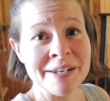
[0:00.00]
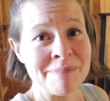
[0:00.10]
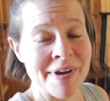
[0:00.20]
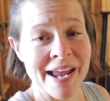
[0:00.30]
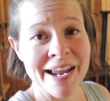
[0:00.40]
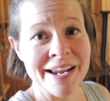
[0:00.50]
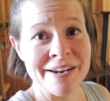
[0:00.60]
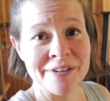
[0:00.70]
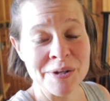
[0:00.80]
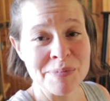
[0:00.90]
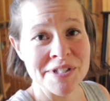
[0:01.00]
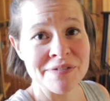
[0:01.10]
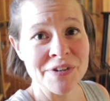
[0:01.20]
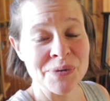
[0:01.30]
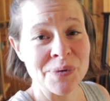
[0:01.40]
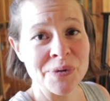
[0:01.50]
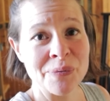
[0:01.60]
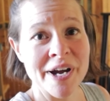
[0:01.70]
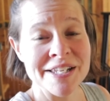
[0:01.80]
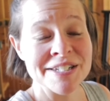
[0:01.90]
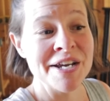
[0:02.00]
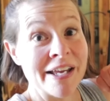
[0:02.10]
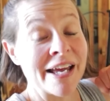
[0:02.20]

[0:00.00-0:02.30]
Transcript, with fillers: in May here in the Pacific Northwest,